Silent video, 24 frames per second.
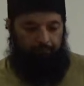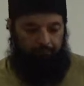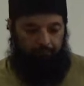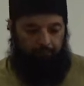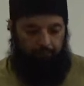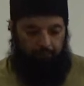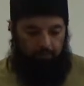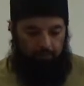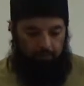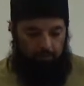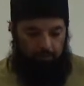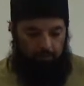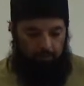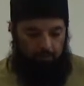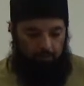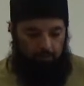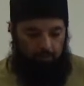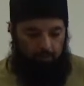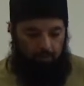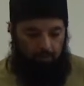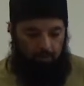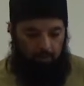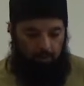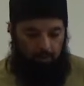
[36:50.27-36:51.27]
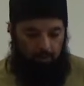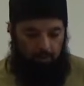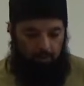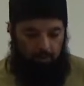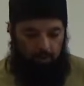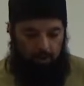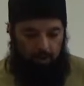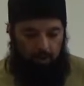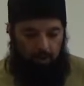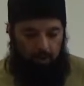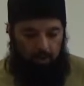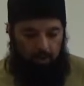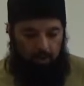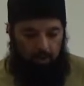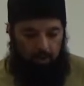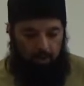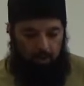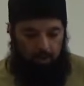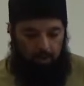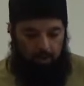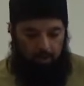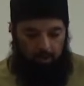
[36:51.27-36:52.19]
[no speech]